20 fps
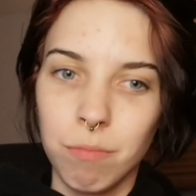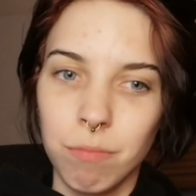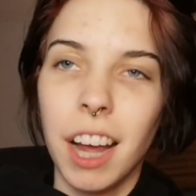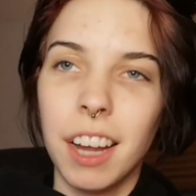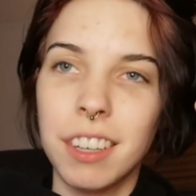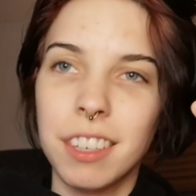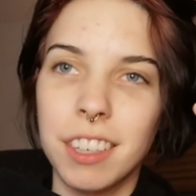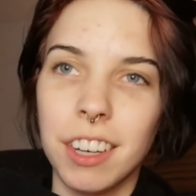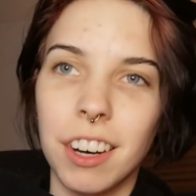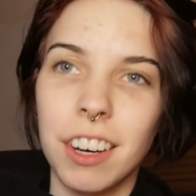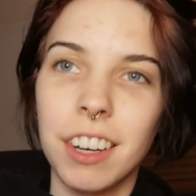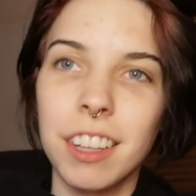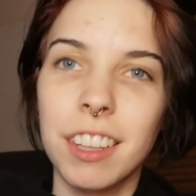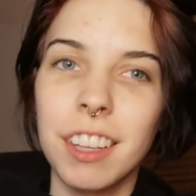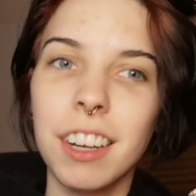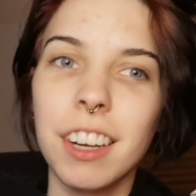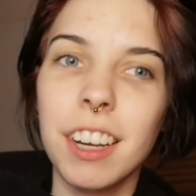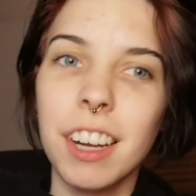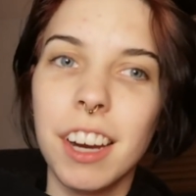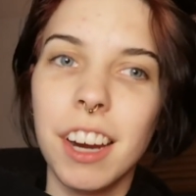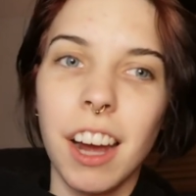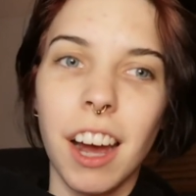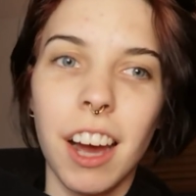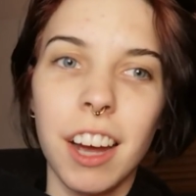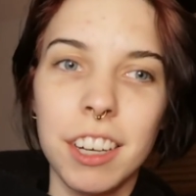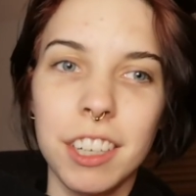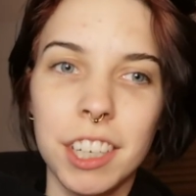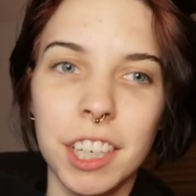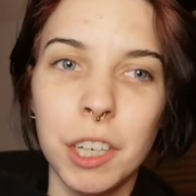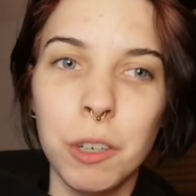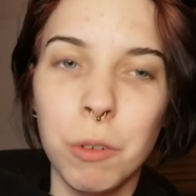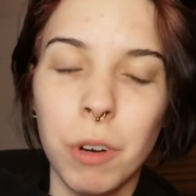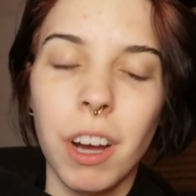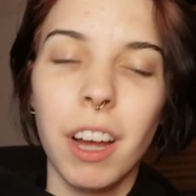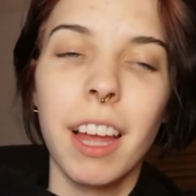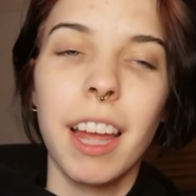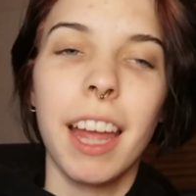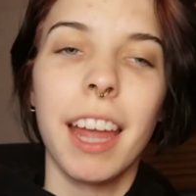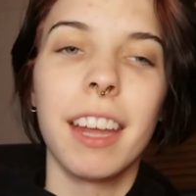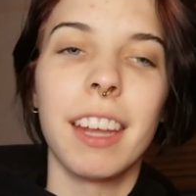I started the Kakashi while
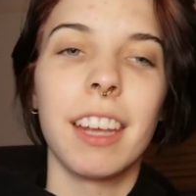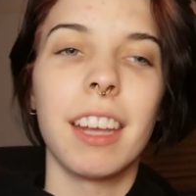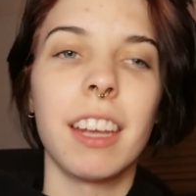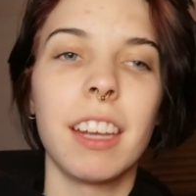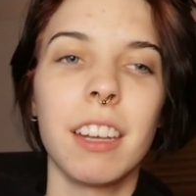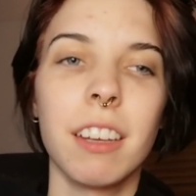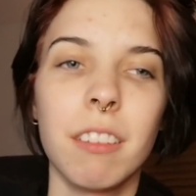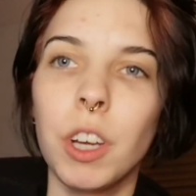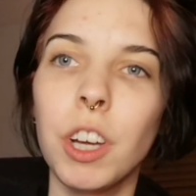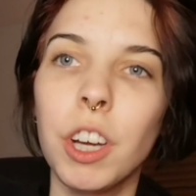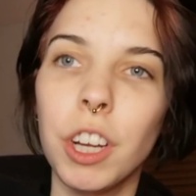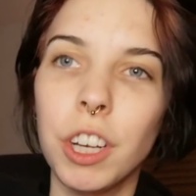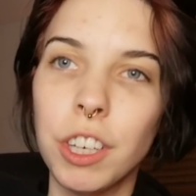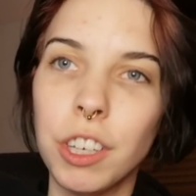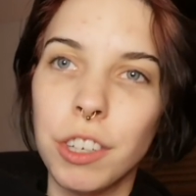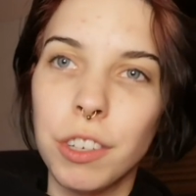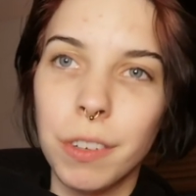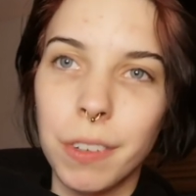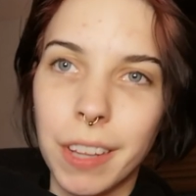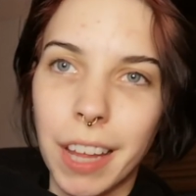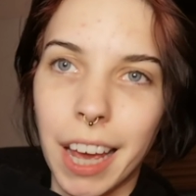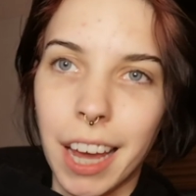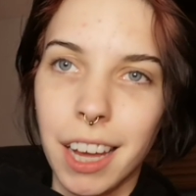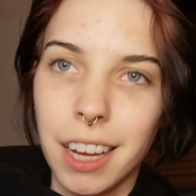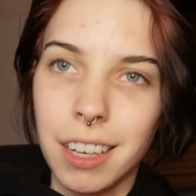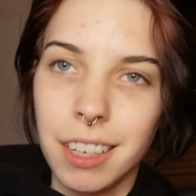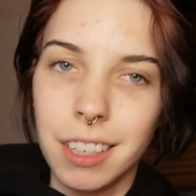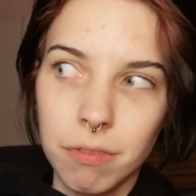hanging, couldn't do that.